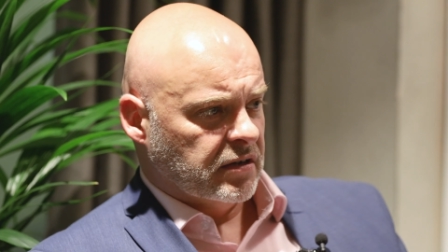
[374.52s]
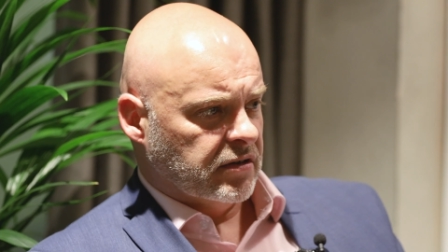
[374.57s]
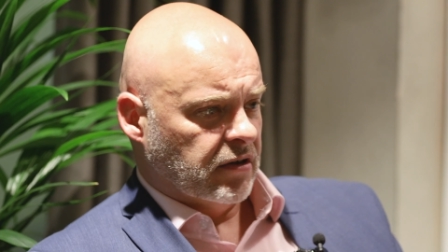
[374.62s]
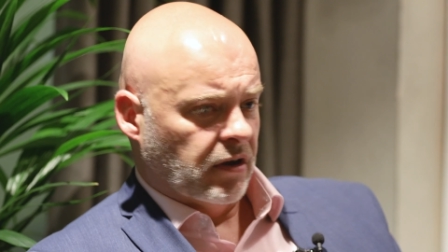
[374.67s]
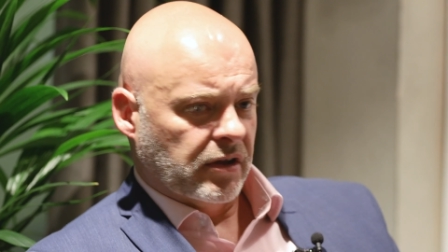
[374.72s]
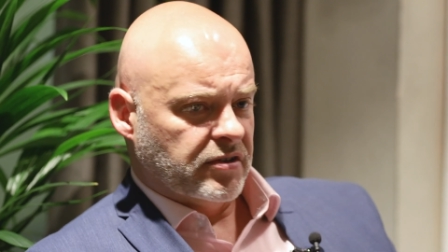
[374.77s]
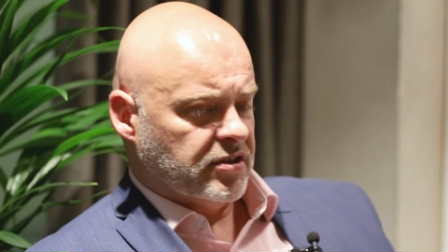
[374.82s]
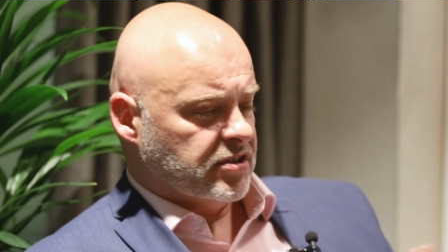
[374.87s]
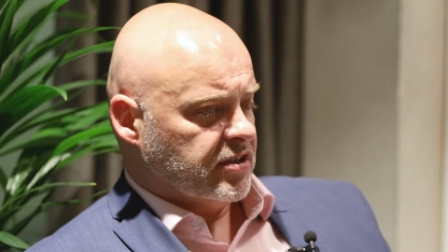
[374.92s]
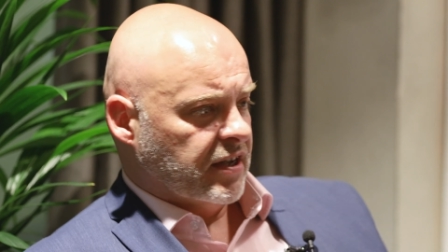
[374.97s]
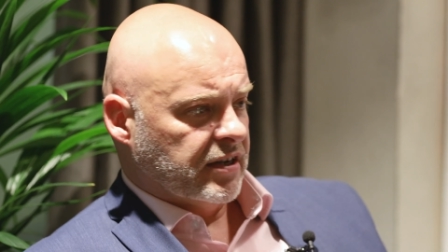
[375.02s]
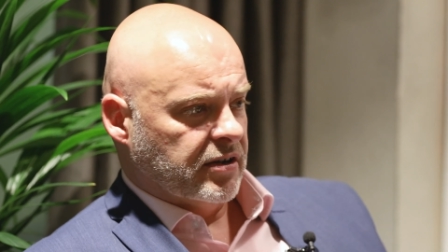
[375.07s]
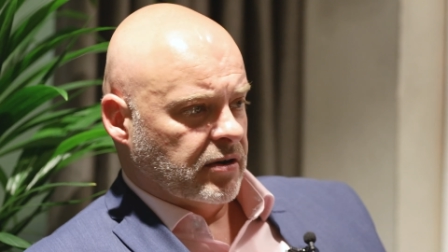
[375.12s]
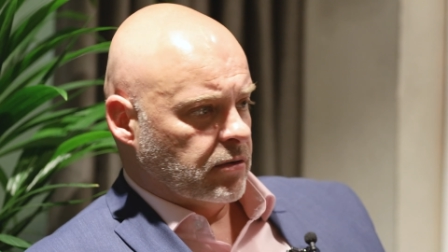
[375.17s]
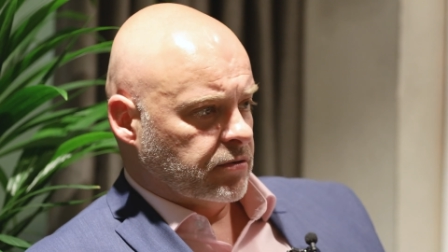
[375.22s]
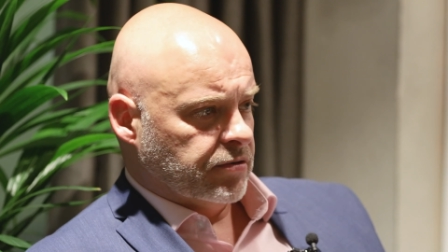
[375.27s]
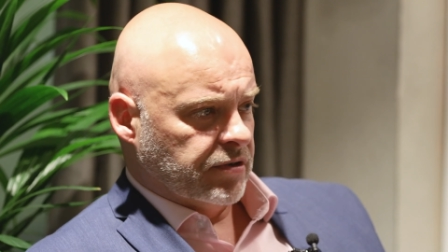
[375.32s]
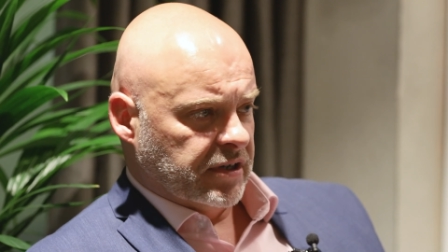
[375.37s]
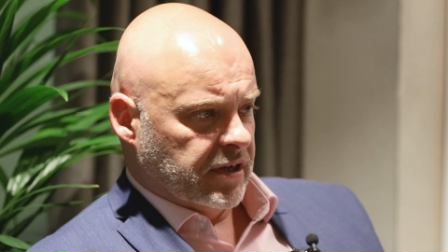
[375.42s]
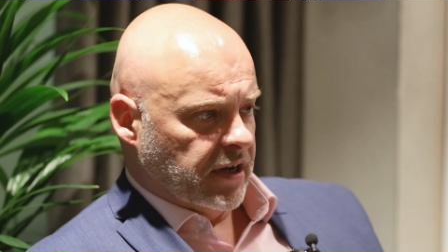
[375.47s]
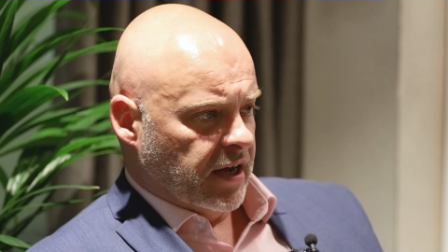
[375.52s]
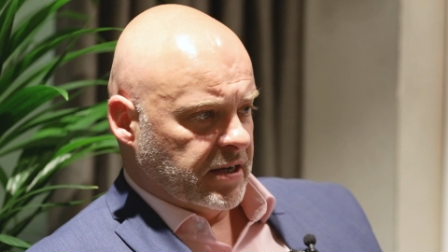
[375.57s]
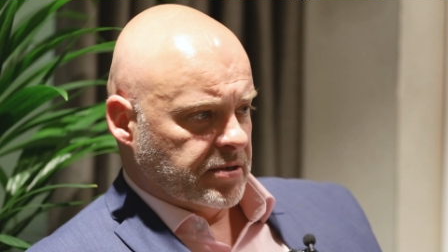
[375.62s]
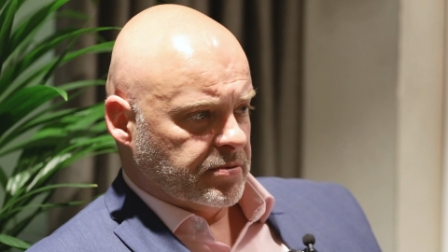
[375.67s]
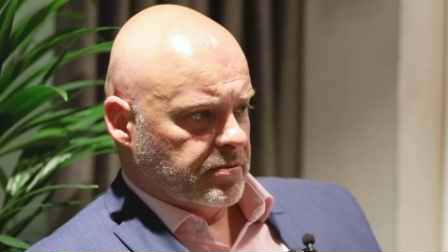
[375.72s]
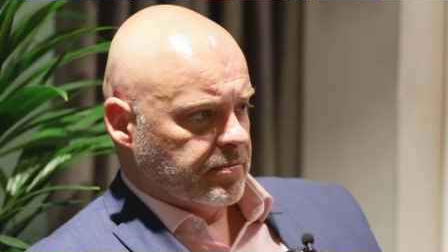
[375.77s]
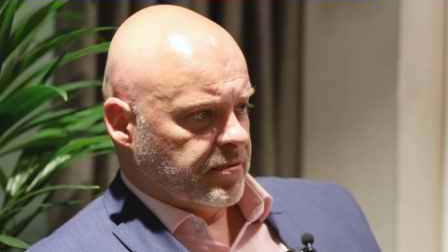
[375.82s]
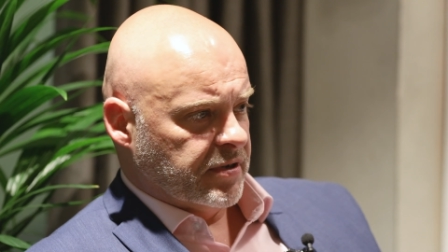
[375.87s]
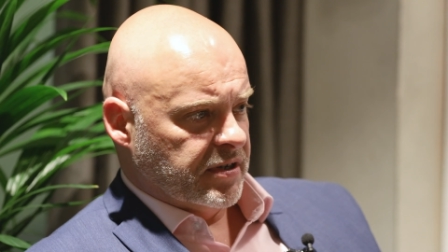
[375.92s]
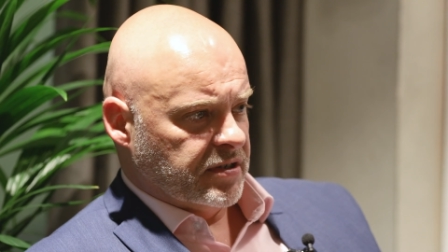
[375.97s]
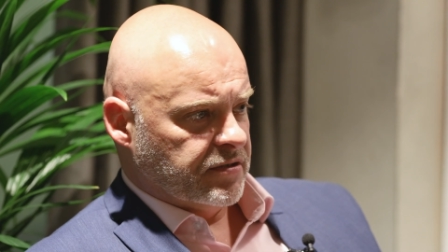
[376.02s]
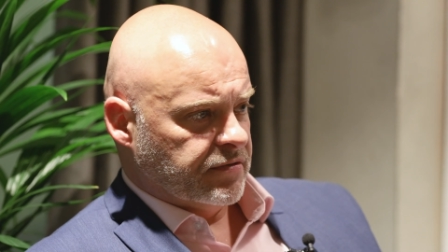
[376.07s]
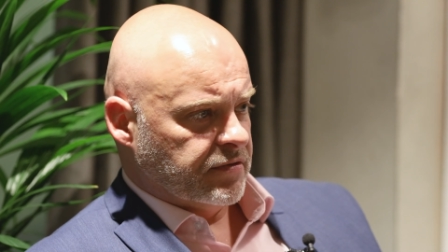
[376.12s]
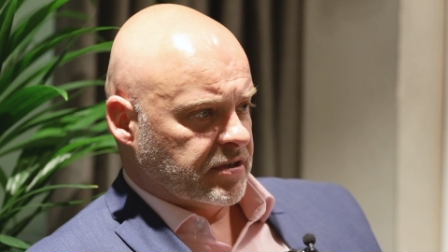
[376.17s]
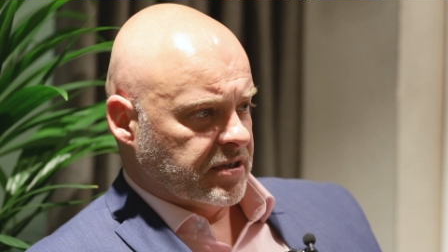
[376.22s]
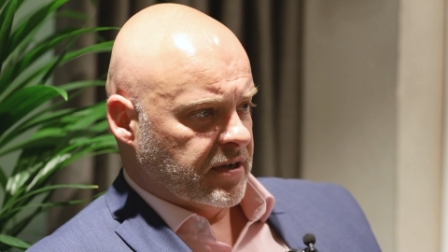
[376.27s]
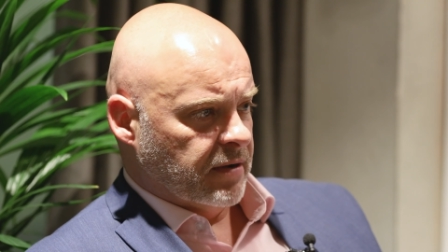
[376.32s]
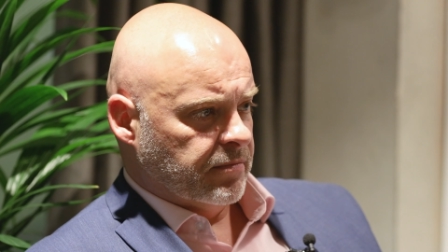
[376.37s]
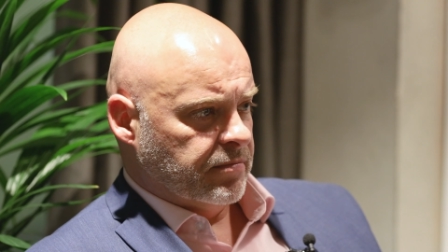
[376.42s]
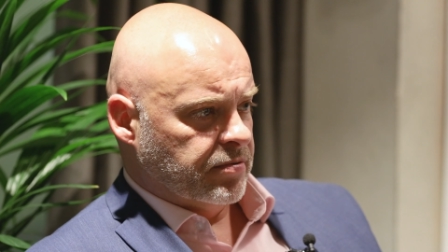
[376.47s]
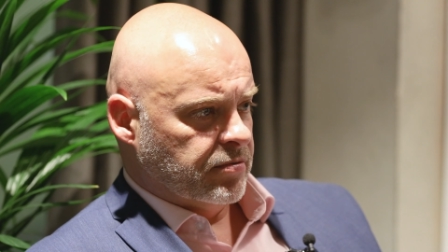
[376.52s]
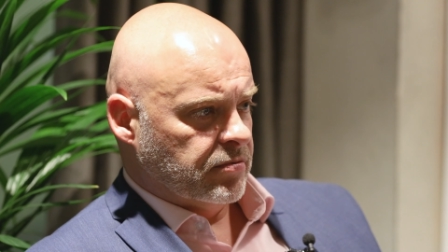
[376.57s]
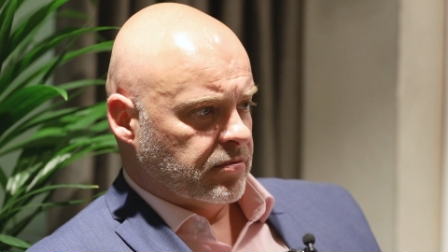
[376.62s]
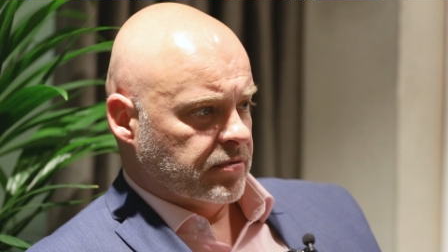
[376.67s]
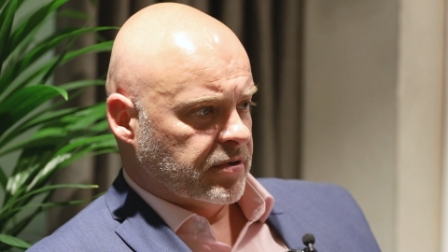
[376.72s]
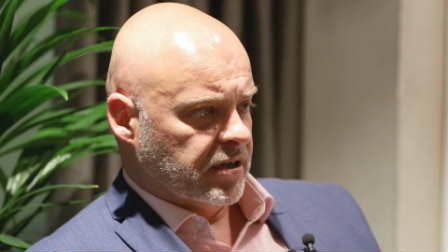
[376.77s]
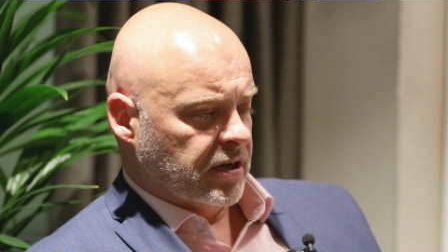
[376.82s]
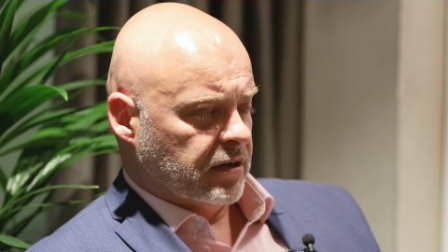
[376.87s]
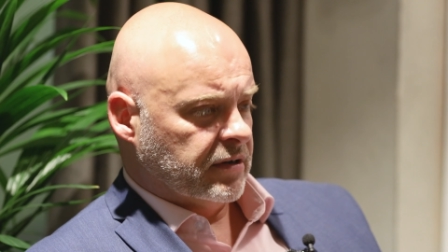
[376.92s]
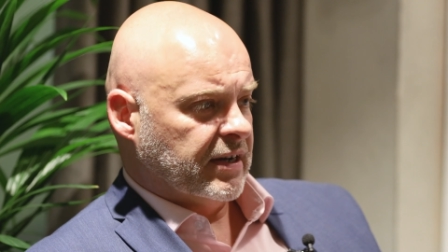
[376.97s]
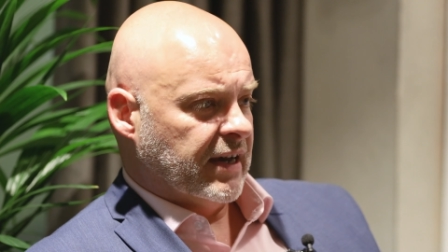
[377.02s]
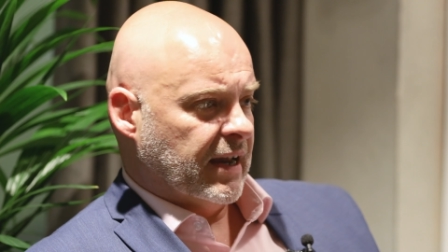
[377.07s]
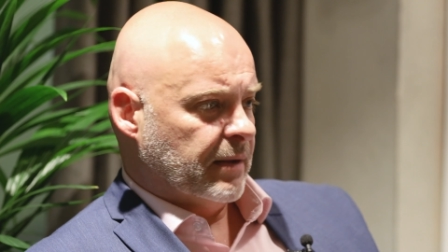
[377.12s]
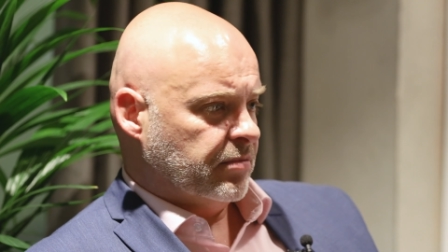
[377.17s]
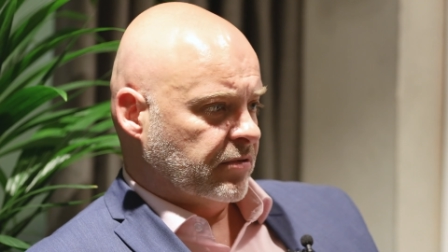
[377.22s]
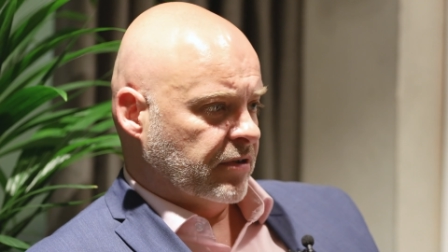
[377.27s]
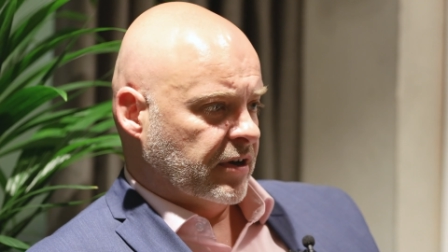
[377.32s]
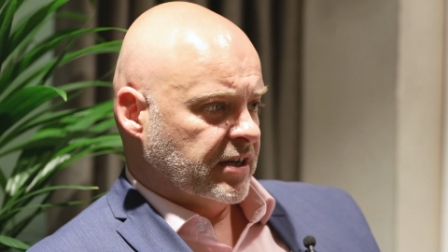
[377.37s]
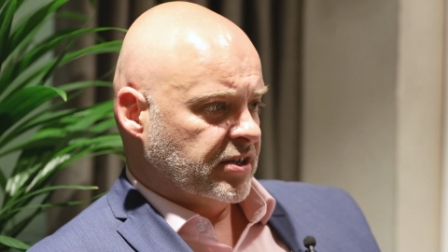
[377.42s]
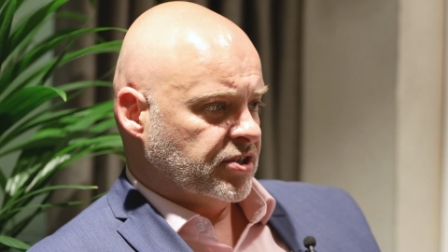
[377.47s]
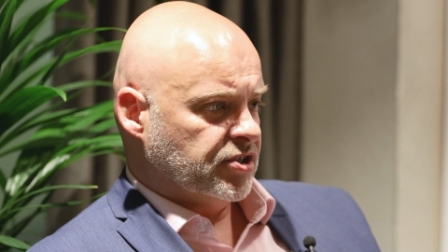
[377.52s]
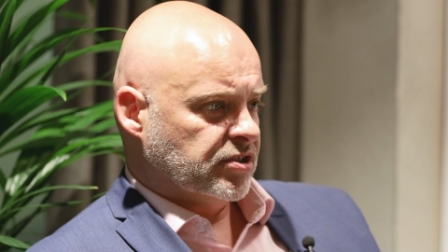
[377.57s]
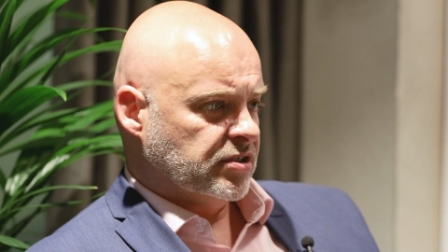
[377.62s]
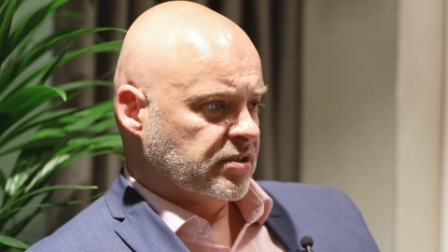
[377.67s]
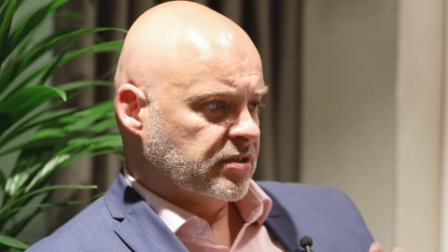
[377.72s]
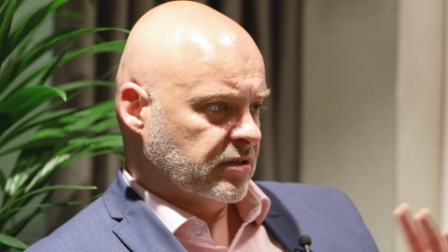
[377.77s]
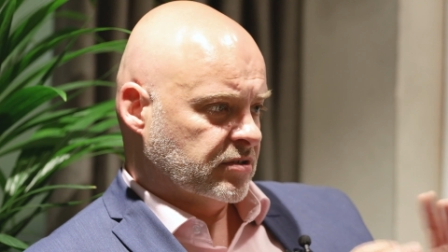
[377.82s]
like the stakeholder engagement piece, for example, collaboration.